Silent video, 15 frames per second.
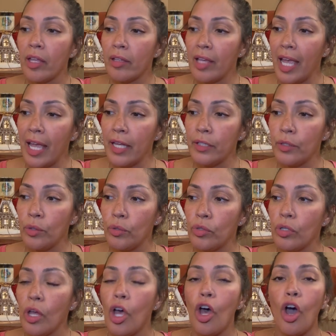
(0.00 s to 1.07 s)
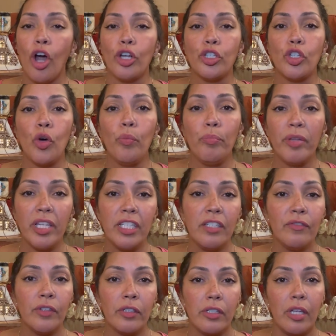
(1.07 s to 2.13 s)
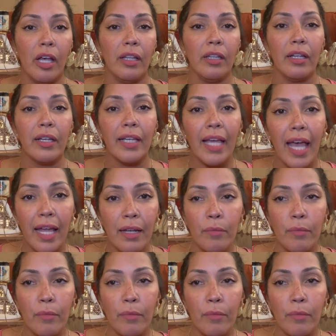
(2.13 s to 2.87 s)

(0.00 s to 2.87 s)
candles are so peaceful to look at.